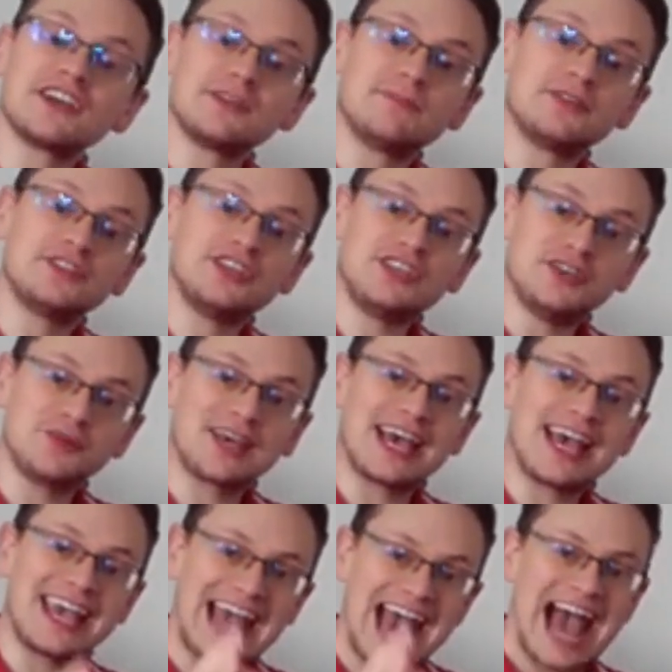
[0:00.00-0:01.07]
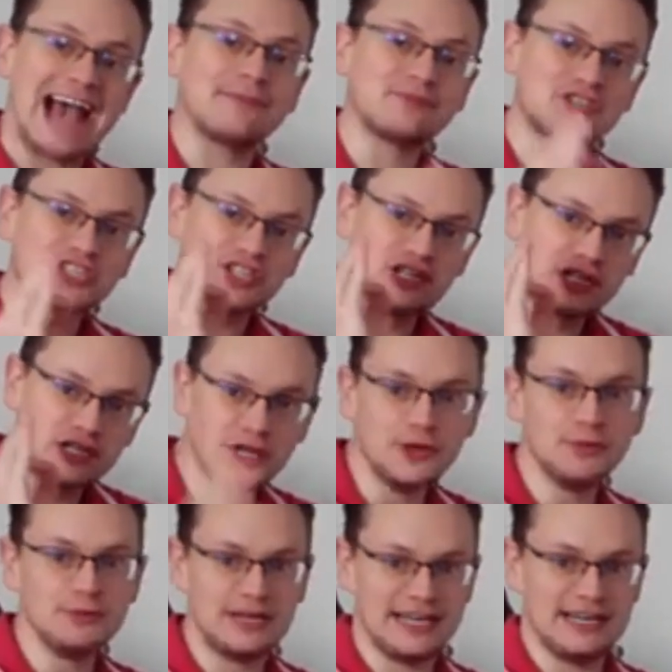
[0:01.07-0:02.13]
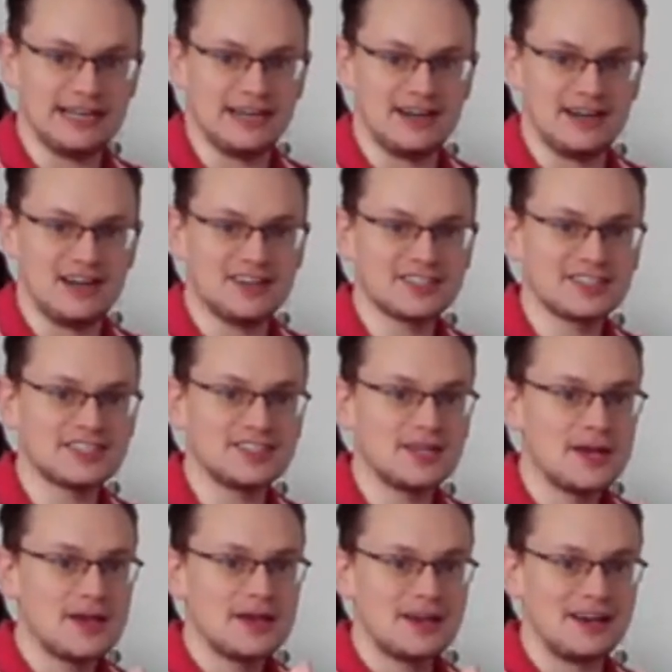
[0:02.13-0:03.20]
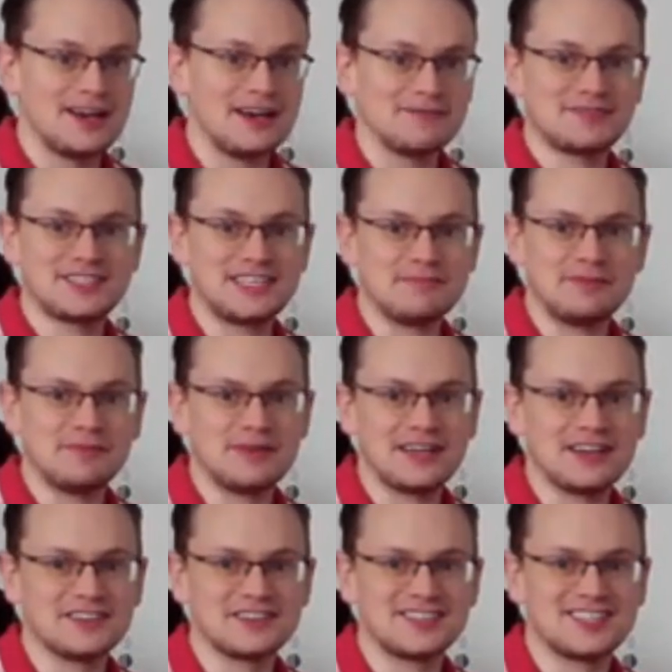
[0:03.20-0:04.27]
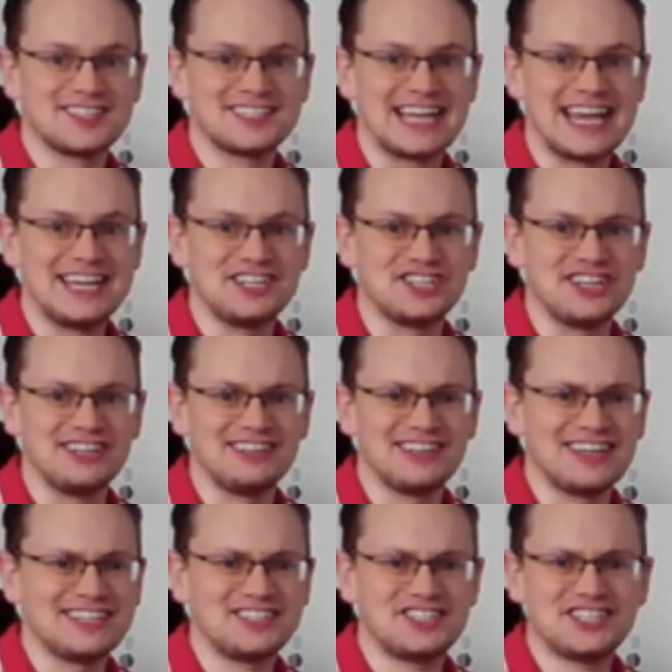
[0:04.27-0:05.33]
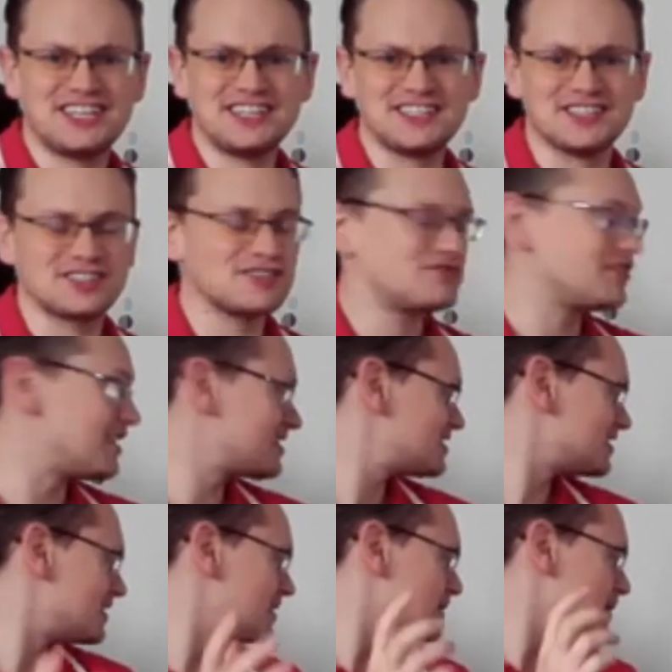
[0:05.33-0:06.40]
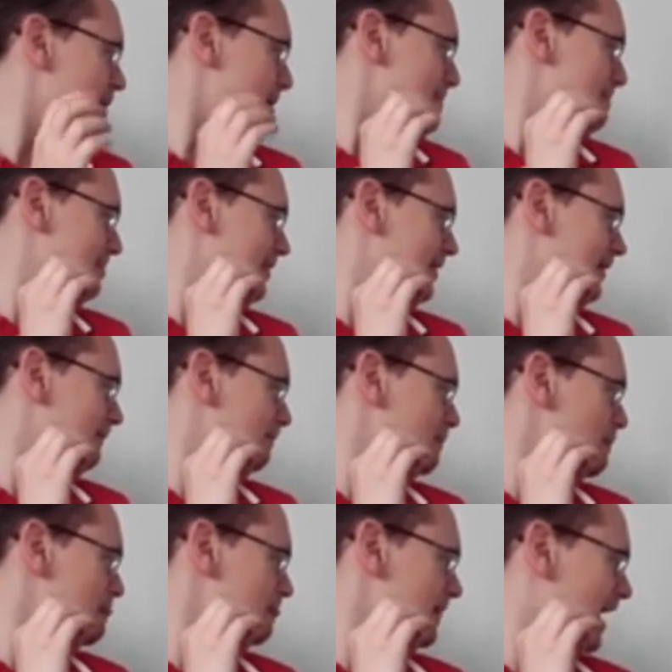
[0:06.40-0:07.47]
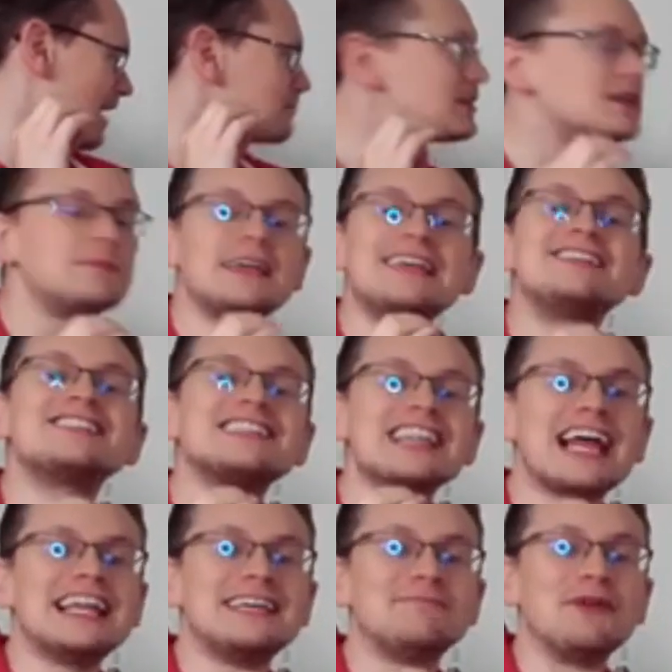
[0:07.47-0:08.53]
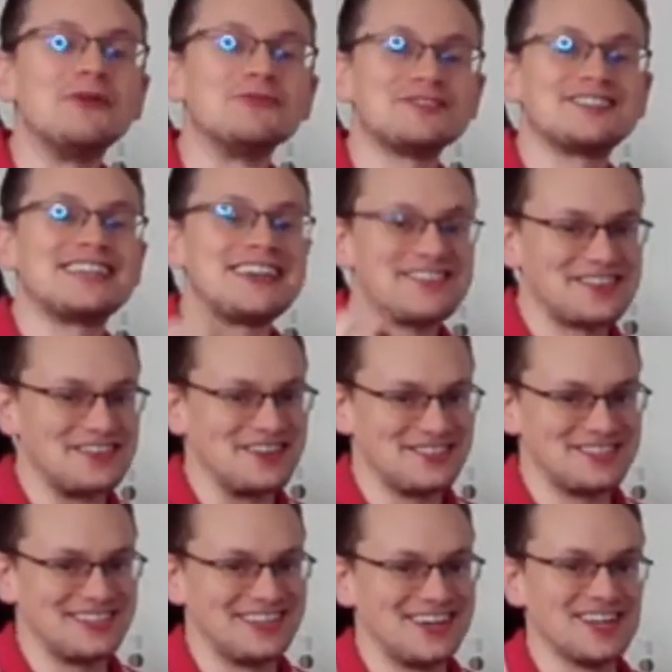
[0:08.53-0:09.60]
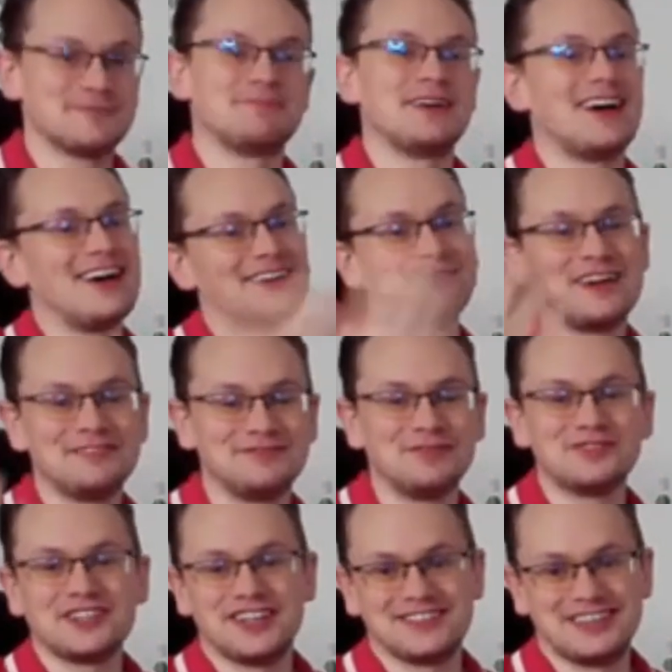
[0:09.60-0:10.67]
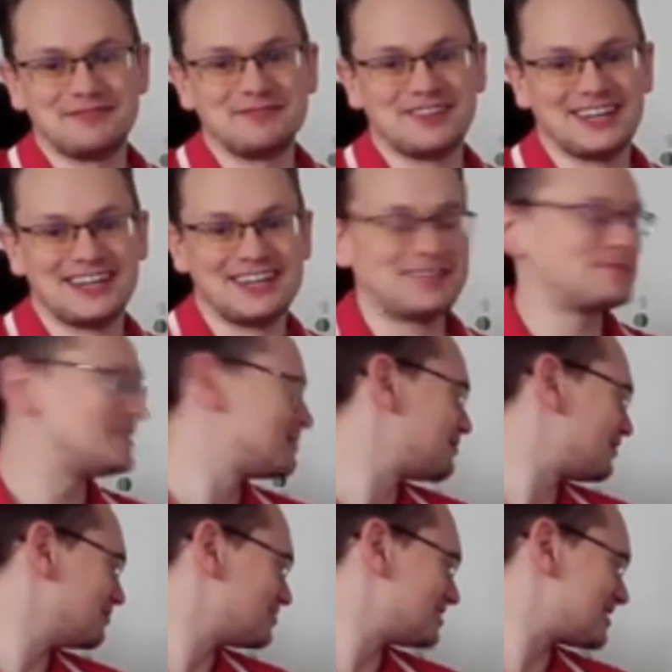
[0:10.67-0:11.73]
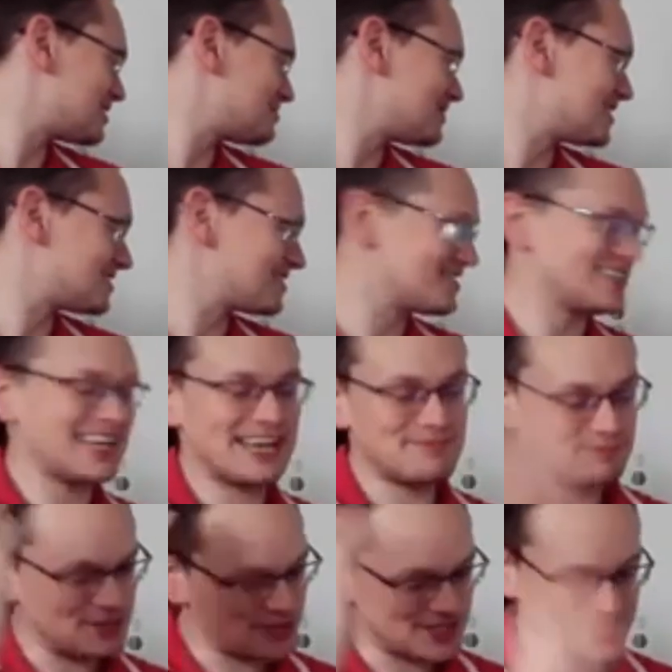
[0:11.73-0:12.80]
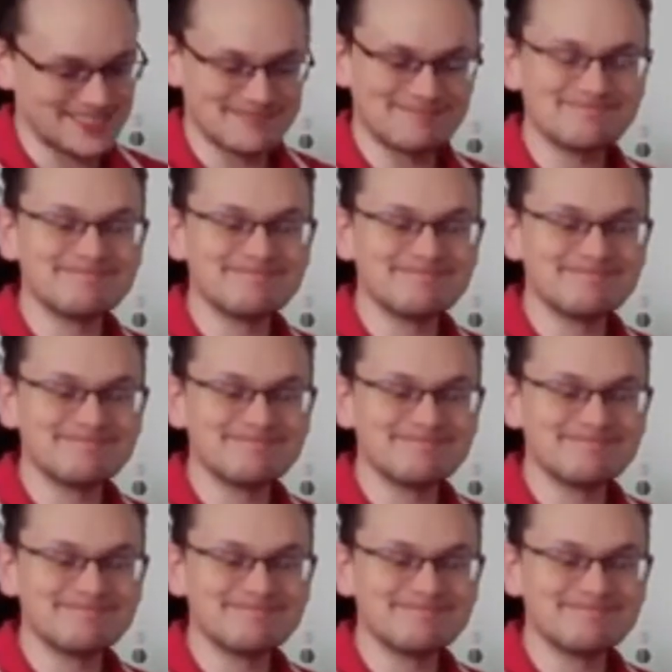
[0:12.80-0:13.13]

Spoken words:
going to put the UK absolutely last, simply because of the staging, like Jesus Christ, but I'm going to be slightly bold and say third to last, but unfortunately I think we're going to end up in the bottom 6 positions again, which is